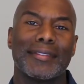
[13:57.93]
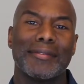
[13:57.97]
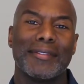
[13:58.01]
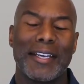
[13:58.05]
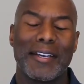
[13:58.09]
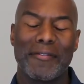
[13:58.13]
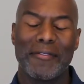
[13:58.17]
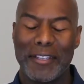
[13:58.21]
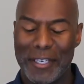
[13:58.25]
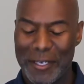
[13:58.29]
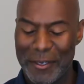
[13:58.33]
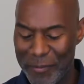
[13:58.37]
I'm
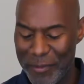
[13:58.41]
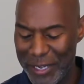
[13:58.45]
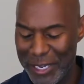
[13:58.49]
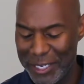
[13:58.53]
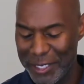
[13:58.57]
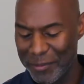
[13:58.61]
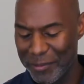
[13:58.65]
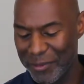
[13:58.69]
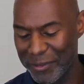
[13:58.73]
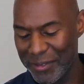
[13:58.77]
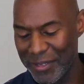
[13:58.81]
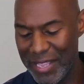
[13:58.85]
definitely
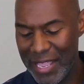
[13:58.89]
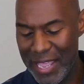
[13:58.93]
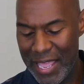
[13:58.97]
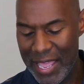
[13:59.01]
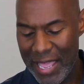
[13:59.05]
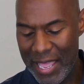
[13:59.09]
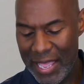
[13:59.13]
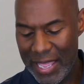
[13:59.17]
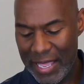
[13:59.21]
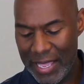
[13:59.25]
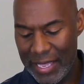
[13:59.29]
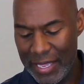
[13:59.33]
dependable.
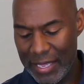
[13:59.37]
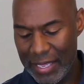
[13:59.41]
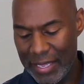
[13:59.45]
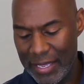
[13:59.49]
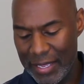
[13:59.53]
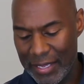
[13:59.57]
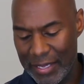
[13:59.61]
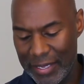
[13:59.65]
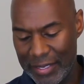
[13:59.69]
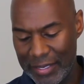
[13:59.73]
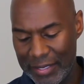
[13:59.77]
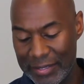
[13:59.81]

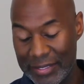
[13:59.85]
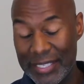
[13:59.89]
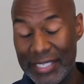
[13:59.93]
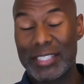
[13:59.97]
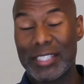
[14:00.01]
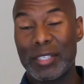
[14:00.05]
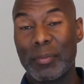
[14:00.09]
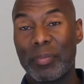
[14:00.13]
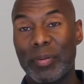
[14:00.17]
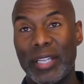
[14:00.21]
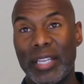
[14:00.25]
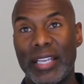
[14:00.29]

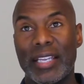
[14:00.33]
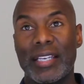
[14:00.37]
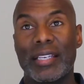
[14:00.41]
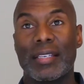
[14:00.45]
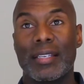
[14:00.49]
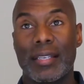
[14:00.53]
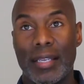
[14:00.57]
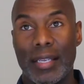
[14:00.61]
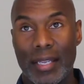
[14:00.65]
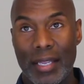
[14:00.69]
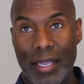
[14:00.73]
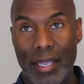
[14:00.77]

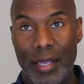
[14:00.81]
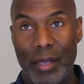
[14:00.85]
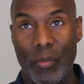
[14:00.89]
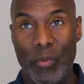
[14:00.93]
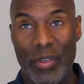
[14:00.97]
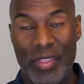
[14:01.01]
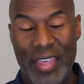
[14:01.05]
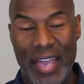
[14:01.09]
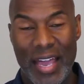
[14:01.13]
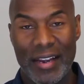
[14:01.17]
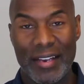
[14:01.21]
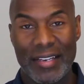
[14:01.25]
Disciplined,
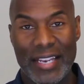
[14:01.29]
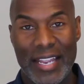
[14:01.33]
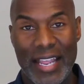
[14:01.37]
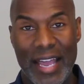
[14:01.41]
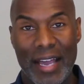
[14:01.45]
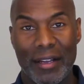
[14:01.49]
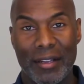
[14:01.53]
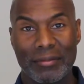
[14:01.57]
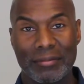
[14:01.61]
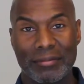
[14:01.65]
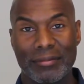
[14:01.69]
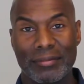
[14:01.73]
without a
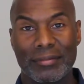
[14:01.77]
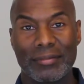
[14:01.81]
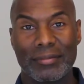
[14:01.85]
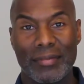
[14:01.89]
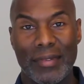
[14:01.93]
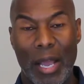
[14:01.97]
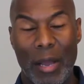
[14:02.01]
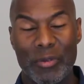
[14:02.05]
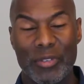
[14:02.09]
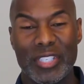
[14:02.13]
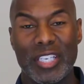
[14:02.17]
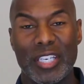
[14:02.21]
doubt.
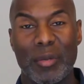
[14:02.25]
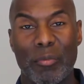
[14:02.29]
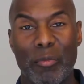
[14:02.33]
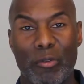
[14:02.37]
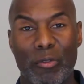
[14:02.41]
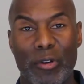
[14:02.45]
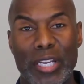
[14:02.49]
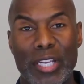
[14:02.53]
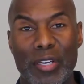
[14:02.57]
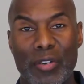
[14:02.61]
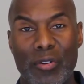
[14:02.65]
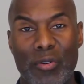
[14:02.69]
I was in the
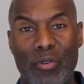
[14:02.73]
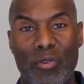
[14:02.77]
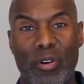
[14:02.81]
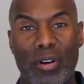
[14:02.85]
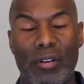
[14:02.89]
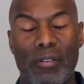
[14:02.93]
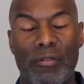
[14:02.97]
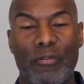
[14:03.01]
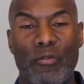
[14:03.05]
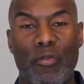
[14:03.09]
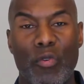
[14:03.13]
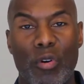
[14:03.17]
Marine
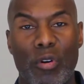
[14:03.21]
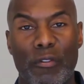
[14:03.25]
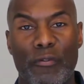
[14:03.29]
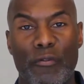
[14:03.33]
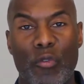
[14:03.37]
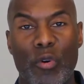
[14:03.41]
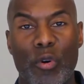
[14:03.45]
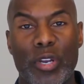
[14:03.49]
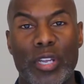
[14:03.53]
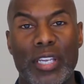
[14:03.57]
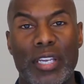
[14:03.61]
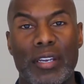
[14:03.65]
Corps for
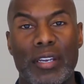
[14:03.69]
4